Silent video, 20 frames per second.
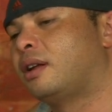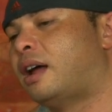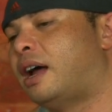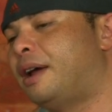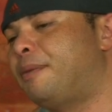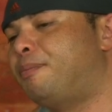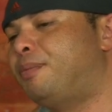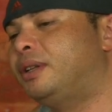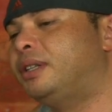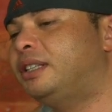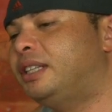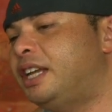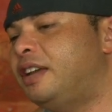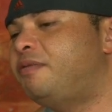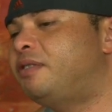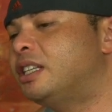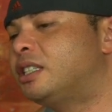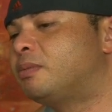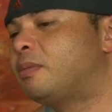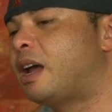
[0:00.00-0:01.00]
I
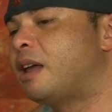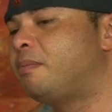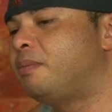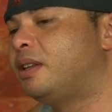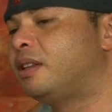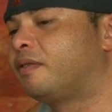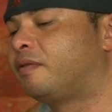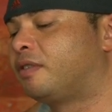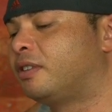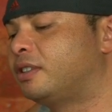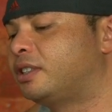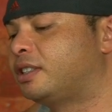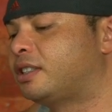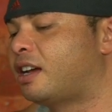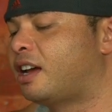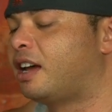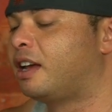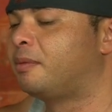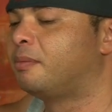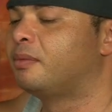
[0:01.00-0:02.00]
believe this might be the first
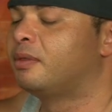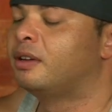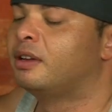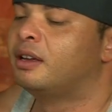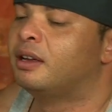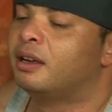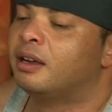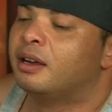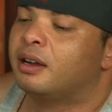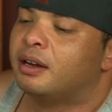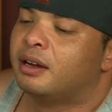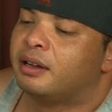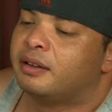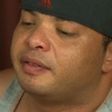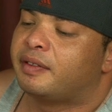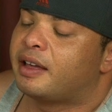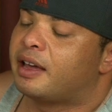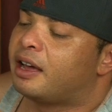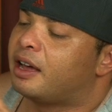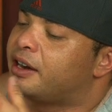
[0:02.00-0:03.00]
time
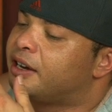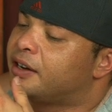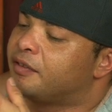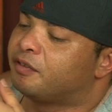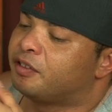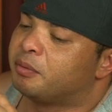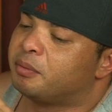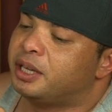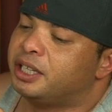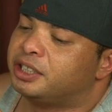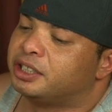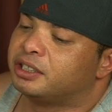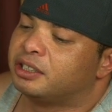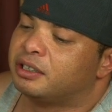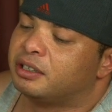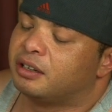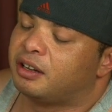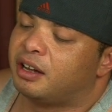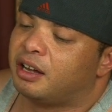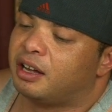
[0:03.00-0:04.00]
that
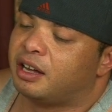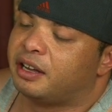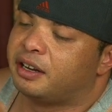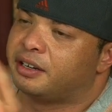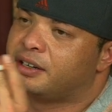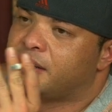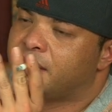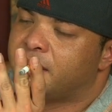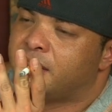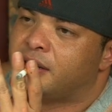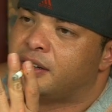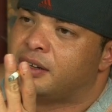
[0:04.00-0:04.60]
information on